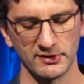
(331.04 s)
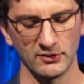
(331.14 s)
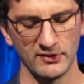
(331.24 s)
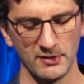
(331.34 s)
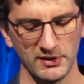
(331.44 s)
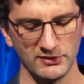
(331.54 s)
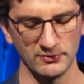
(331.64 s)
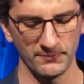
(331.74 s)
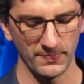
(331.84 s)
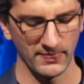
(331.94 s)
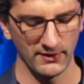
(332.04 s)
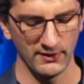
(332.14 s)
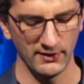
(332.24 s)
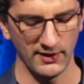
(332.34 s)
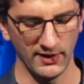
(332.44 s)
to get out of that menu.
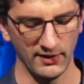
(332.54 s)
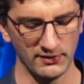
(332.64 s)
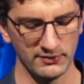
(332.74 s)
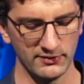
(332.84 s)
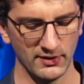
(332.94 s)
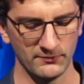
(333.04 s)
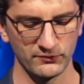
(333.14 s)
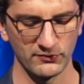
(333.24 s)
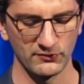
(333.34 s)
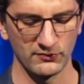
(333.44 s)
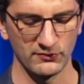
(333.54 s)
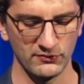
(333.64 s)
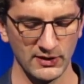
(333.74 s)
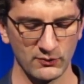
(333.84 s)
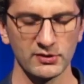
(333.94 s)
And
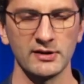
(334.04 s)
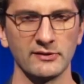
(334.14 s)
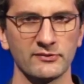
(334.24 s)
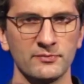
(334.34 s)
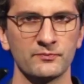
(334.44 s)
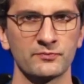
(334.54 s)
yeah, really nice.